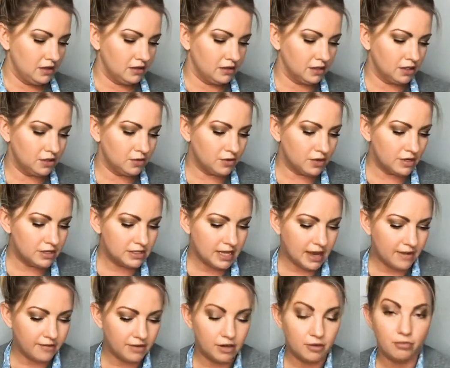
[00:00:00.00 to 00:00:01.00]
Lenora's
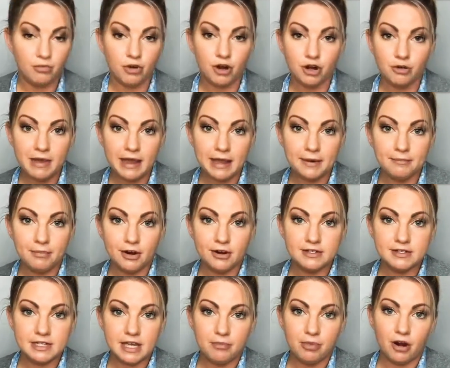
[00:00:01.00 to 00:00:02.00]
having a mermaid
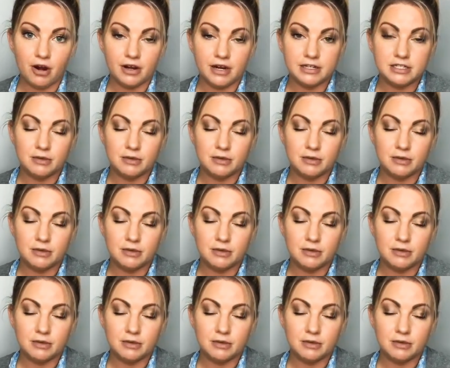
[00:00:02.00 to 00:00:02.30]
birthday party.